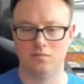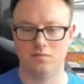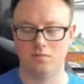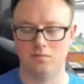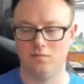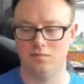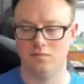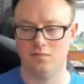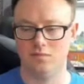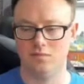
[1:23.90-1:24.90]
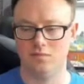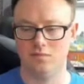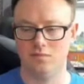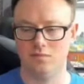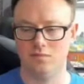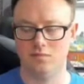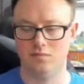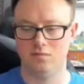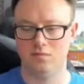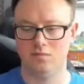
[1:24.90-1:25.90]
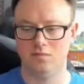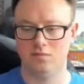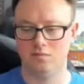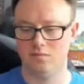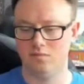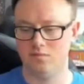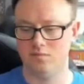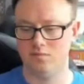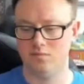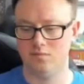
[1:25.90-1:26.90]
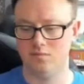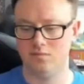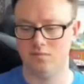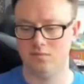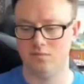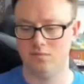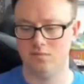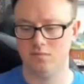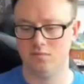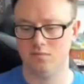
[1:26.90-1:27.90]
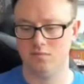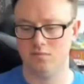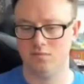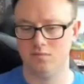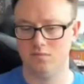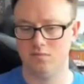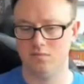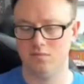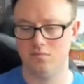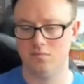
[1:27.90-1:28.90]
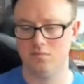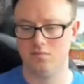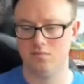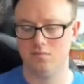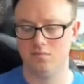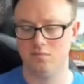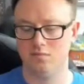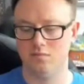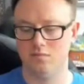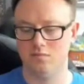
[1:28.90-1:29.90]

This person isn't speaking.